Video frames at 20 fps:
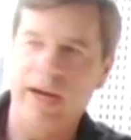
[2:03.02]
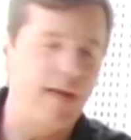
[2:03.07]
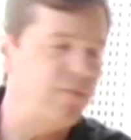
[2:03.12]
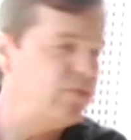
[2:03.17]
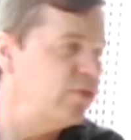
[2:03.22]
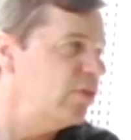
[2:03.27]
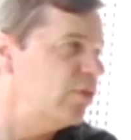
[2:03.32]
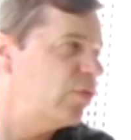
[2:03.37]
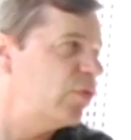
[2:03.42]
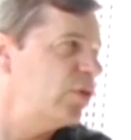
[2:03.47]

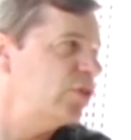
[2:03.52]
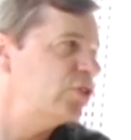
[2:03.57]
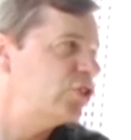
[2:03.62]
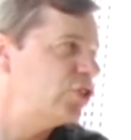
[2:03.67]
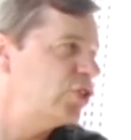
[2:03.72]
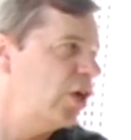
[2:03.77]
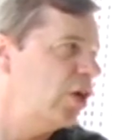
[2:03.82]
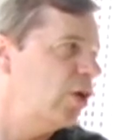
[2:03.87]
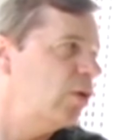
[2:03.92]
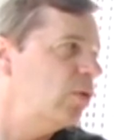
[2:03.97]
after the first
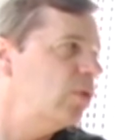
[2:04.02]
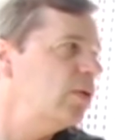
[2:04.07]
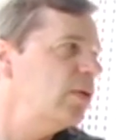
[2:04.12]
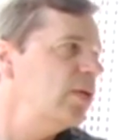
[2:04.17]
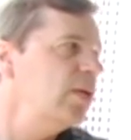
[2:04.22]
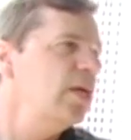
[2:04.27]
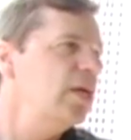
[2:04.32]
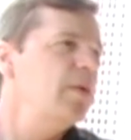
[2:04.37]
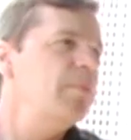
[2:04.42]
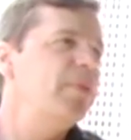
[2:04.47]
show
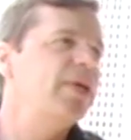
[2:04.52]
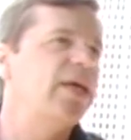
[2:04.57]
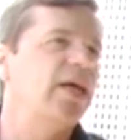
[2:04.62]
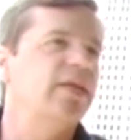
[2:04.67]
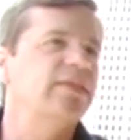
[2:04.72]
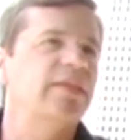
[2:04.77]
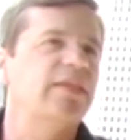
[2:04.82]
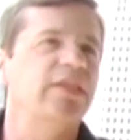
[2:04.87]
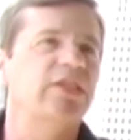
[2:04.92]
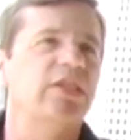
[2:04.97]

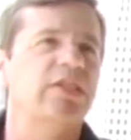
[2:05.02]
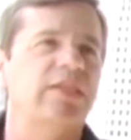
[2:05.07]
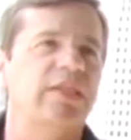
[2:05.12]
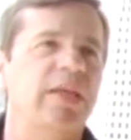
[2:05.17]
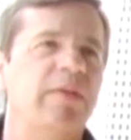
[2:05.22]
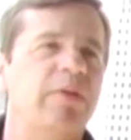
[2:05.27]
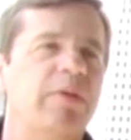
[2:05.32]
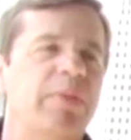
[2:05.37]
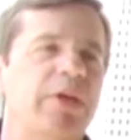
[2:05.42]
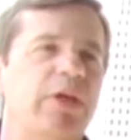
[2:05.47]
because they just
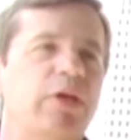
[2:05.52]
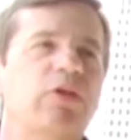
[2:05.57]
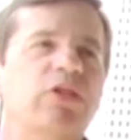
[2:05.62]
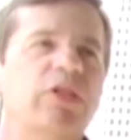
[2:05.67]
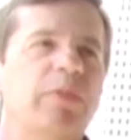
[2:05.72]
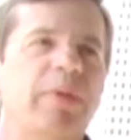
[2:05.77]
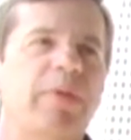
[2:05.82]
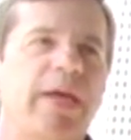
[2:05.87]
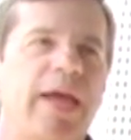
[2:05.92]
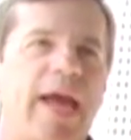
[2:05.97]
seemed to be
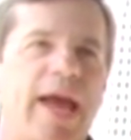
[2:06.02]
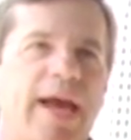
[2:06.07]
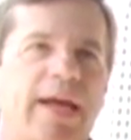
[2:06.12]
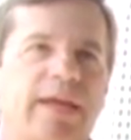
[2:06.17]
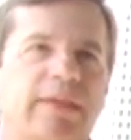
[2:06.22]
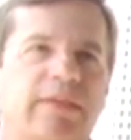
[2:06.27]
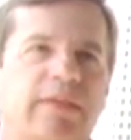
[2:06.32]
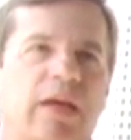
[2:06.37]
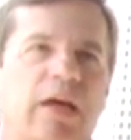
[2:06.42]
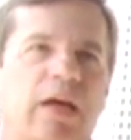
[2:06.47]
using me as